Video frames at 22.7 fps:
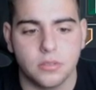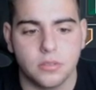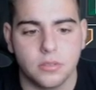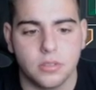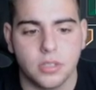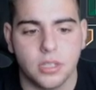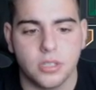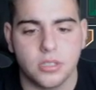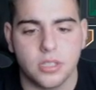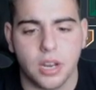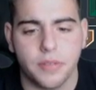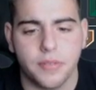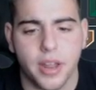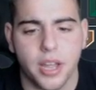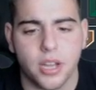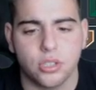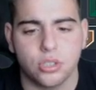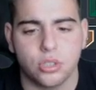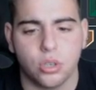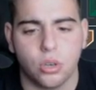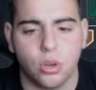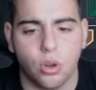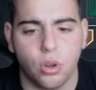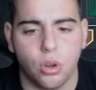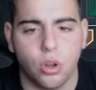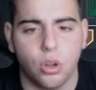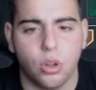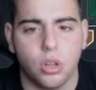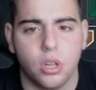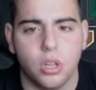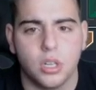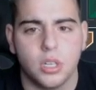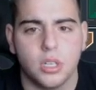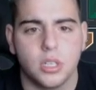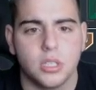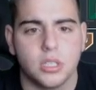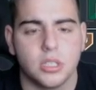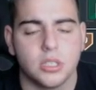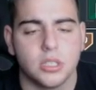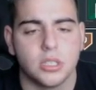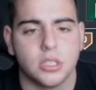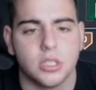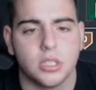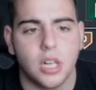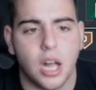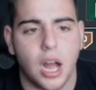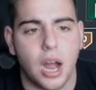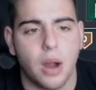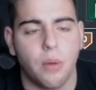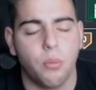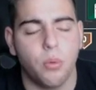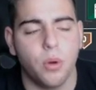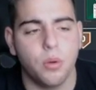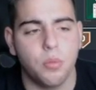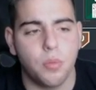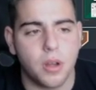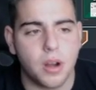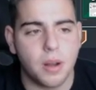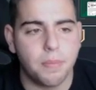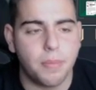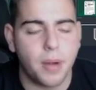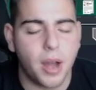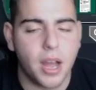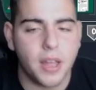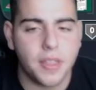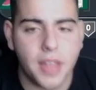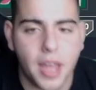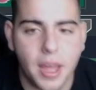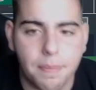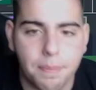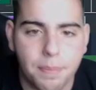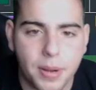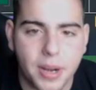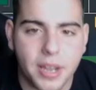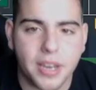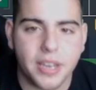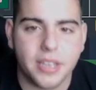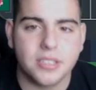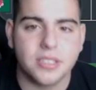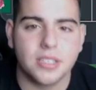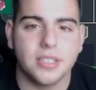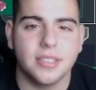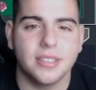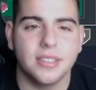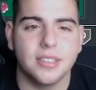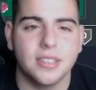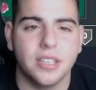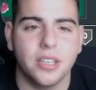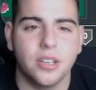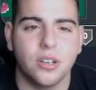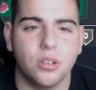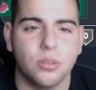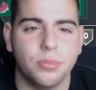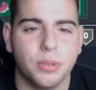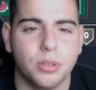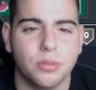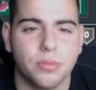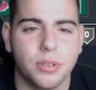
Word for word: He doesn't have an extra haul. I would want to buy that, but it is a little bit